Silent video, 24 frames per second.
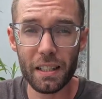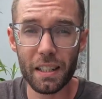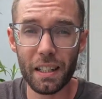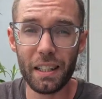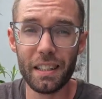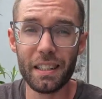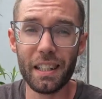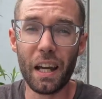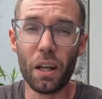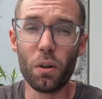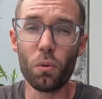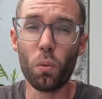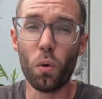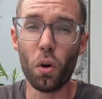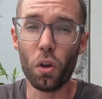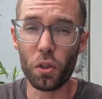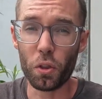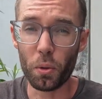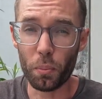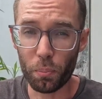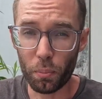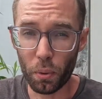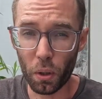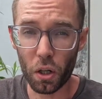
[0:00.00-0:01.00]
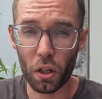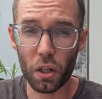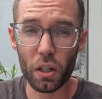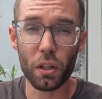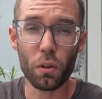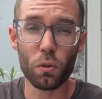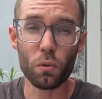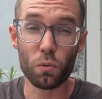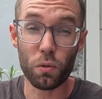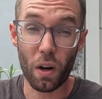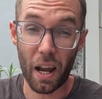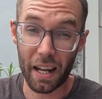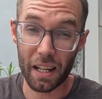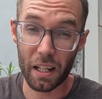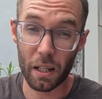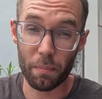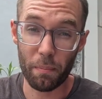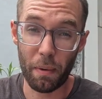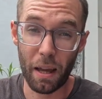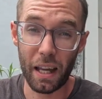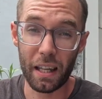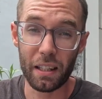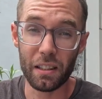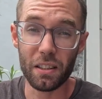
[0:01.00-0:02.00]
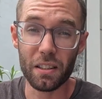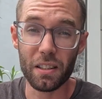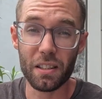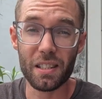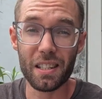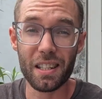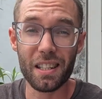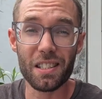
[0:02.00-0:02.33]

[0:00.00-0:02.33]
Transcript: did and what the book recommends